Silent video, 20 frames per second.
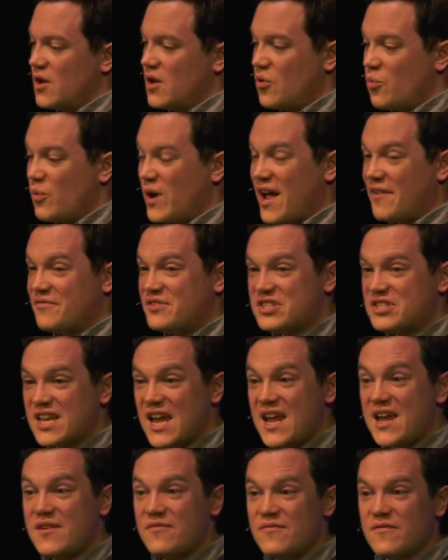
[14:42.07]
We have
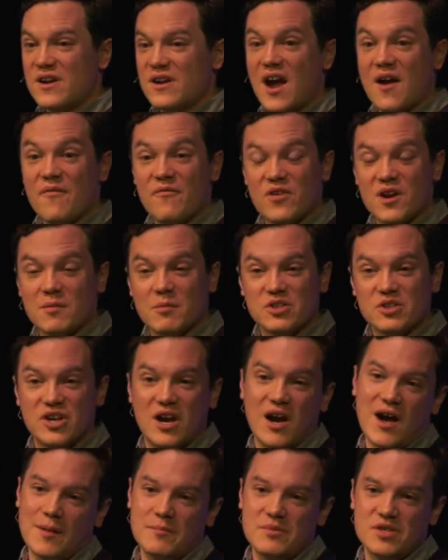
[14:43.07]
safe, comfortable
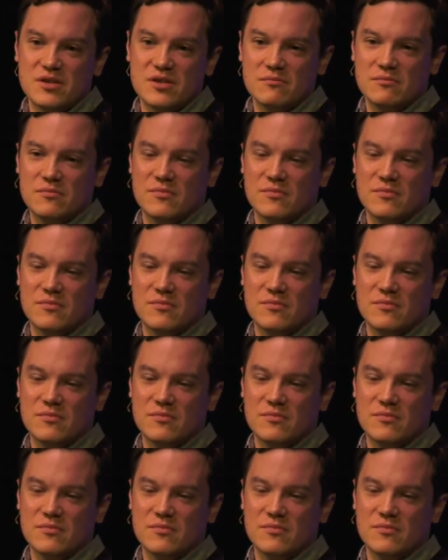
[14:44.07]
jobs.